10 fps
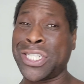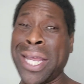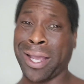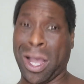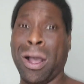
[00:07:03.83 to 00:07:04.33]

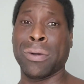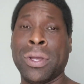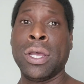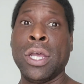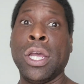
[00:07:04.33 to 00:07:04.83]
shit go.
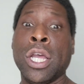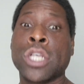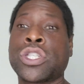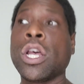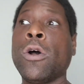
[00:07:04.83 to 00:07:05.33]

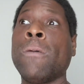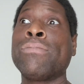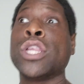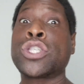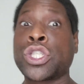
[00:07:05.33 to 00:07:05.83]
So
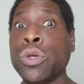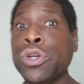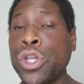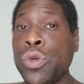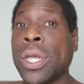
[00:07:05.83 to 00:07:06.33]
the
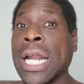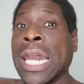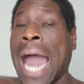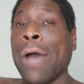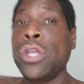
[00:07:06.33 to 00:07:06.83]
sooner you can
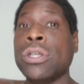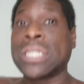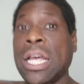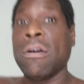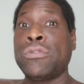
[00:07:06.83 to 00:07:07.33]
allow
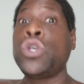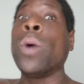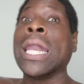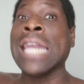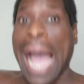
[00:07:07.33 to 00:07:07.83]
yourself to
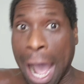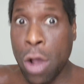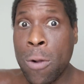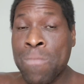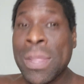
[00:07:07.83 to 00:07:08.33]

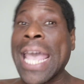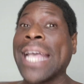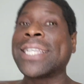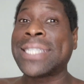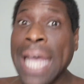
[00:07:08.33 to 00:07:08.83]
allow,
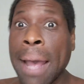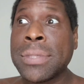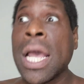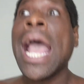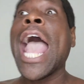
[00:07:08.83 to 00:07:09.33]

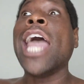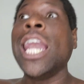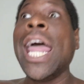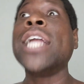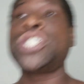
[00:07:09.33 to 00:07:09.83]
accept, and
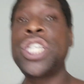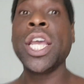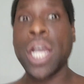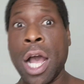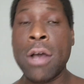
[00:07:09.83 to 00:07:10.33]
let
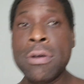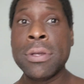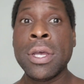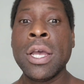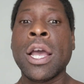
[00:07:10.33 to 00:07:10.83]
shit go.
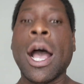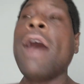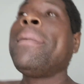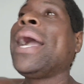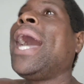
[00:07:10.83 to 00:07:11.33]
Oh
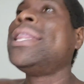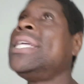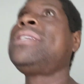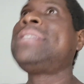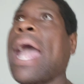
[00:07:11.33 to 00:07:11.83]
my God,
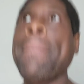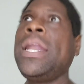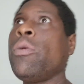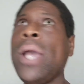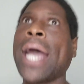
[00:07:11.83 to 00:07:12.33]
this is
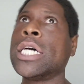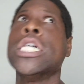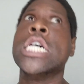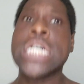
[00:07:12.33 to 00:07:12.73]
happening. We gotta